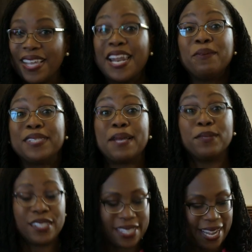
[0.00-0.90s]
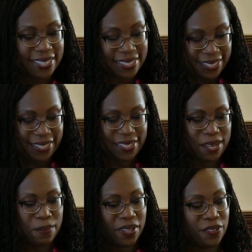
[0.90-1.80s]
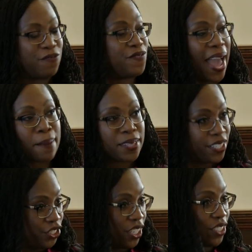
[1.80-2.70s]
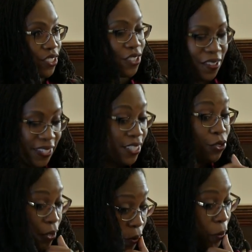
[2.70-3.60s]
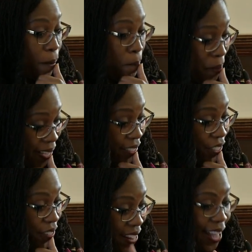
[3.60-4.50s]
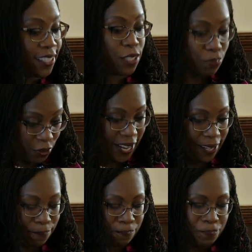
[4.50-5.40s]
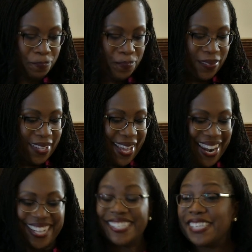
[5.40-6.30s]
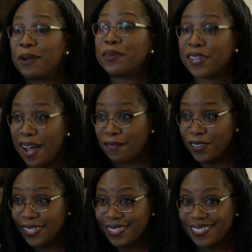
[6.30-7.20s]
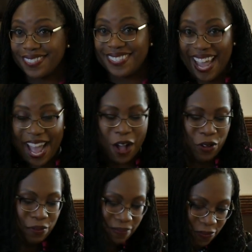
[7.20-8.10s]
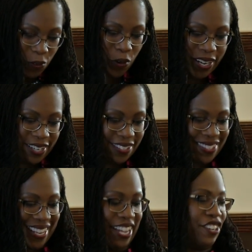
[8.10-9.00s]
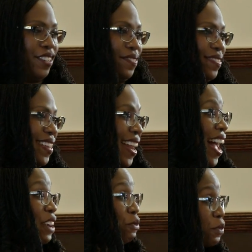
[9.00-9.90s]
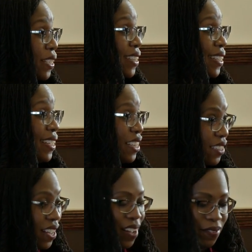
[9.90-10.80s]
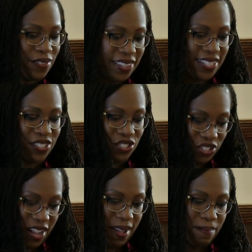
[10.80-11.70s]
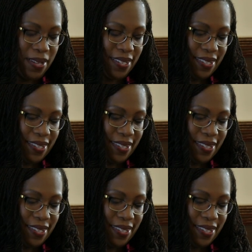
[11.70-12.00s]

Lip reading: and I was able to take a seat among the fabulous judges on the district court bench that spring. And I can say with confidence, now 4 years later, that I really love this job.